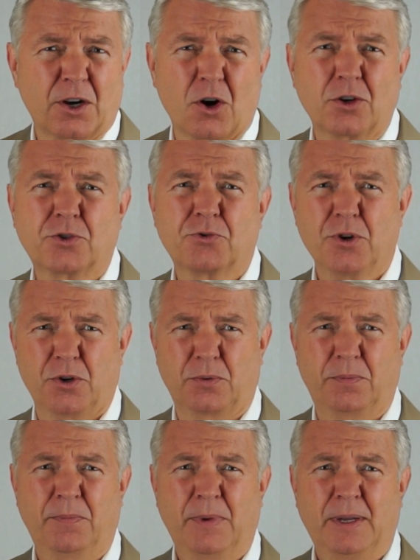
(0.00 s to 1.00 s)
that aren't
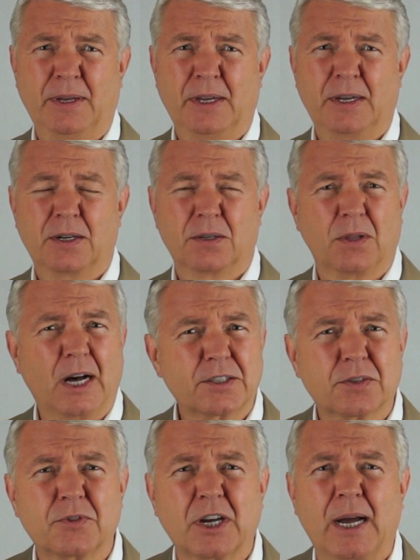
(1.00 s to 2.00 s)
true.
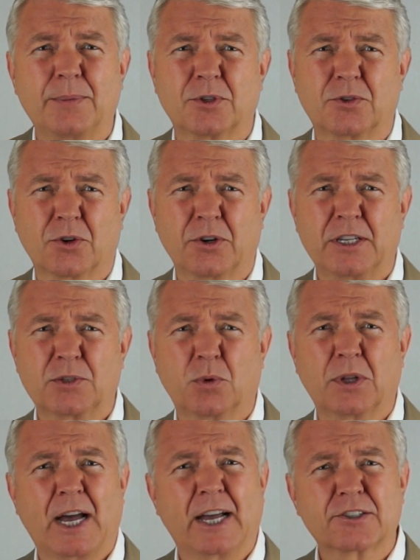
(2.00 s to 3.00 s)
Lots of times attorneys
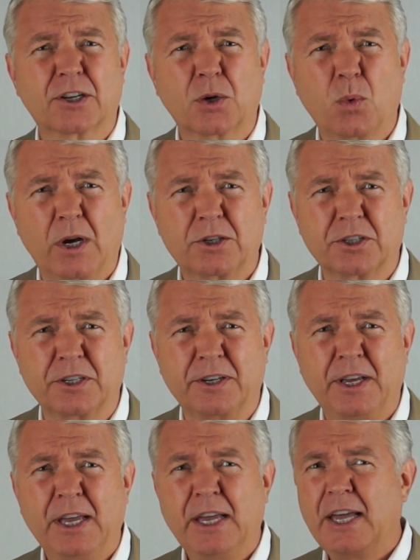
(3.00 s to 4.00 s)
will ask a
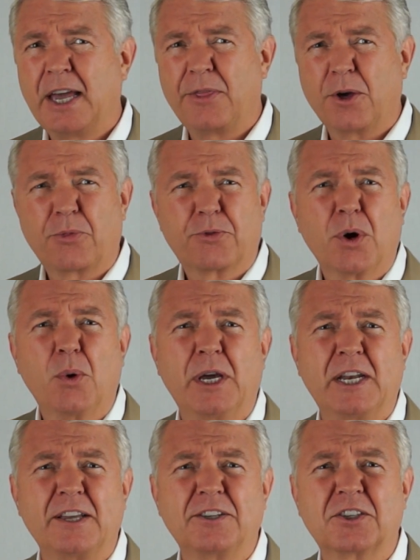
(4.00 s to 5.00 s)
question and they'll throw
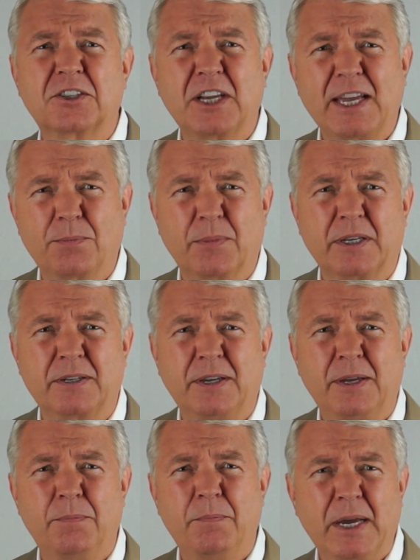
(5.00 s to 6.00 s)
in a statement
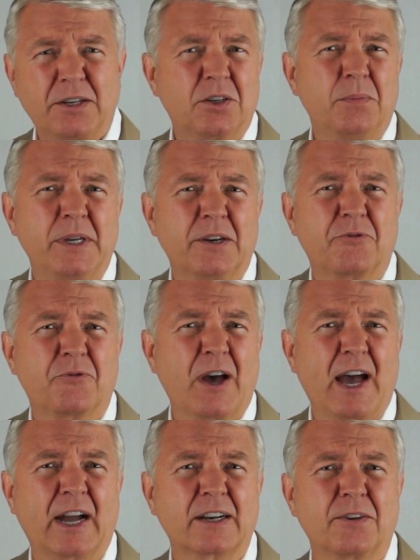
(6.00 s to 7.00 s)
meant to be a
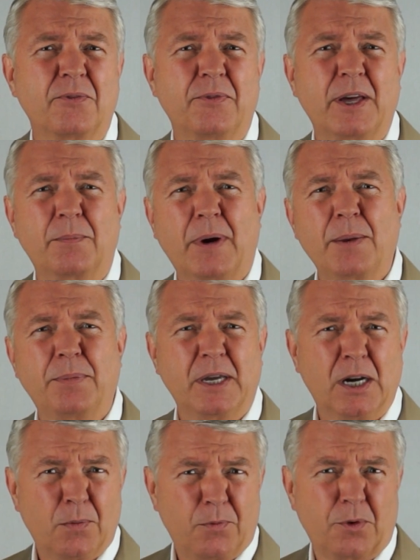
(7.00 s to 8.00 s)
fact that might be
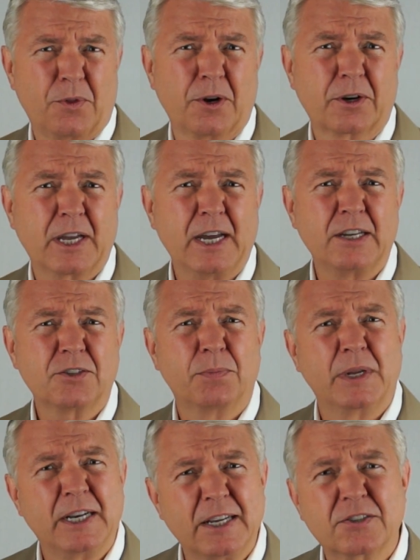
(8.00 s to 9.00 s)
helpful to their case,
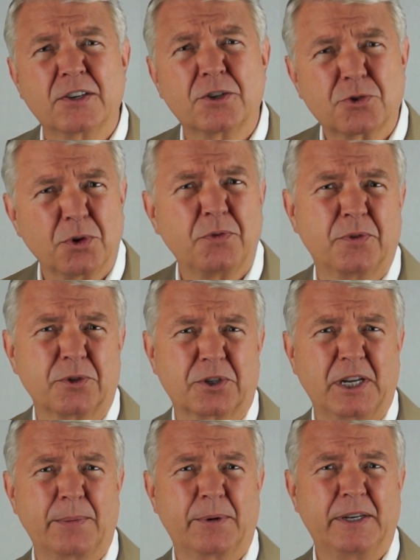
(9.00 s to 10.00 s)
but it isn't a truthful
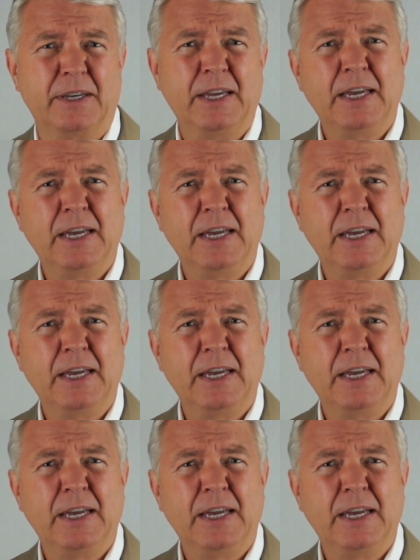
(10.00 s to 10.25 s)
statement.